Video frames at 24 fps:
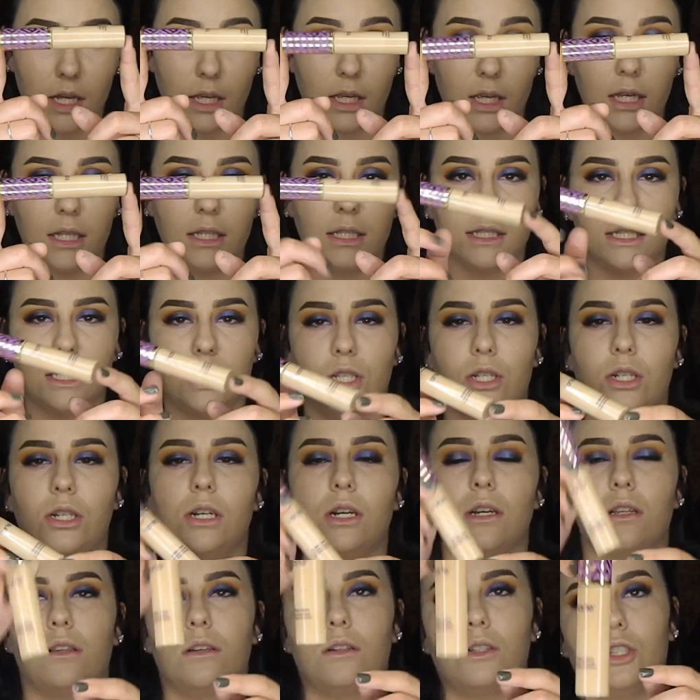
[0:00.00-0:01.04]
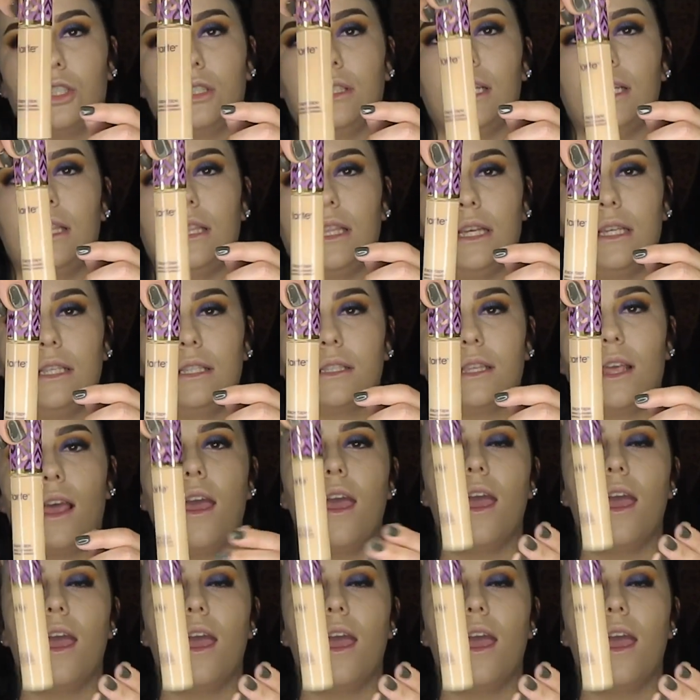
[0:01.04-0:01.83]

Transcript: concealer. It looks just like this.